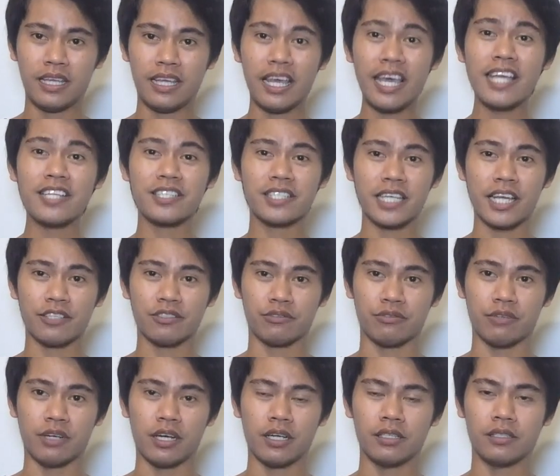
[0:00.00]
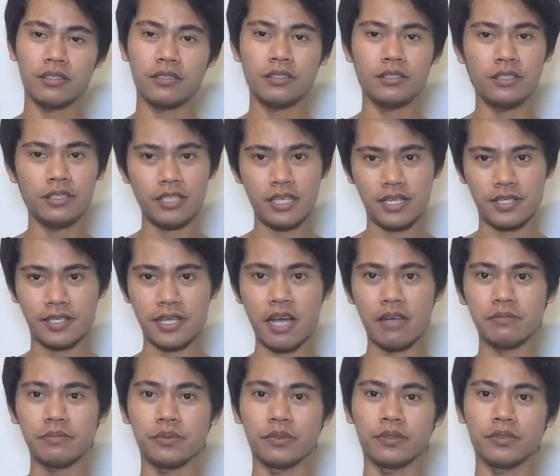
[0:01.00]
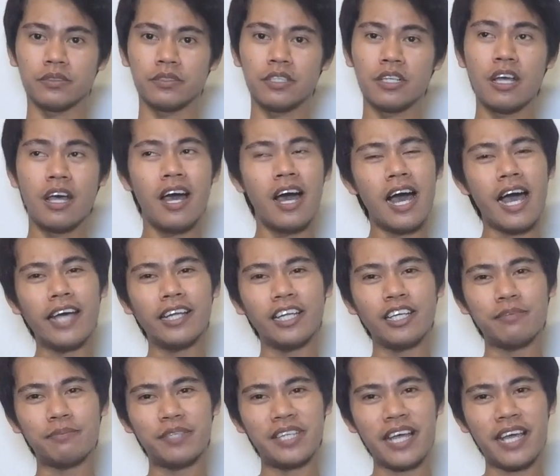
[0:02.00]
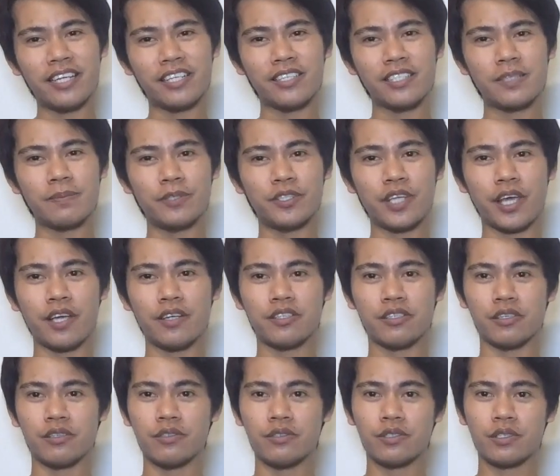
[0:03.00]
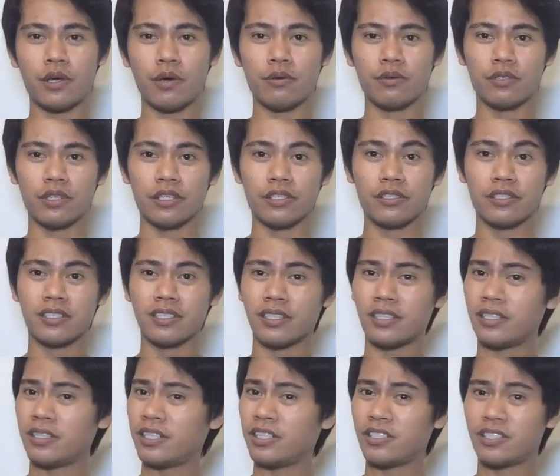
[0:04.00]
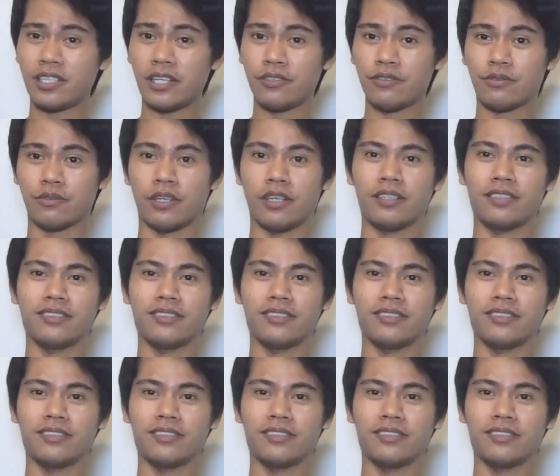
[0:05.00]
etc. Example, I like bananas, potatoes, coconuts, and etc.